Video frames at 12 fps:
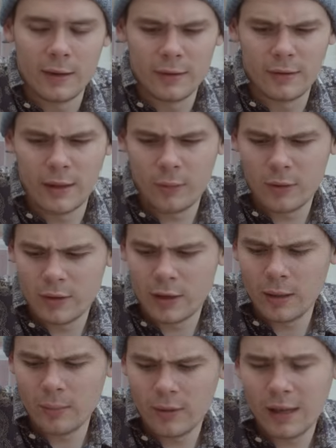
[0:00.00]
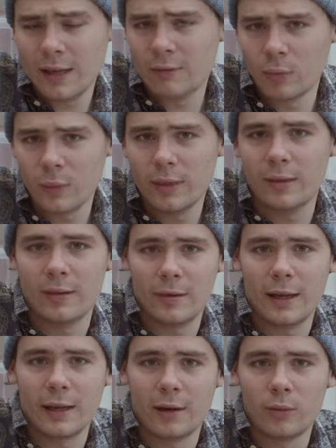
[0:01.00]
So there were times that even with the
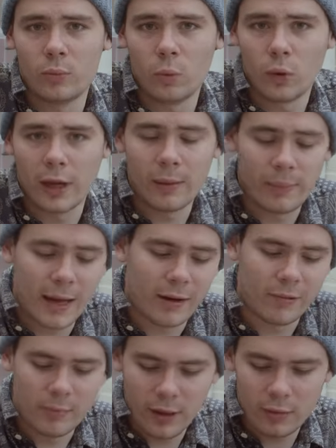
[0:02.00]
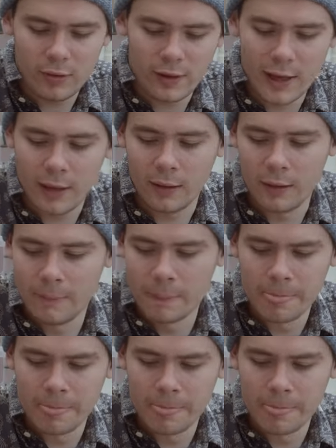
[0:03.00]
stick, I was walking back from UCL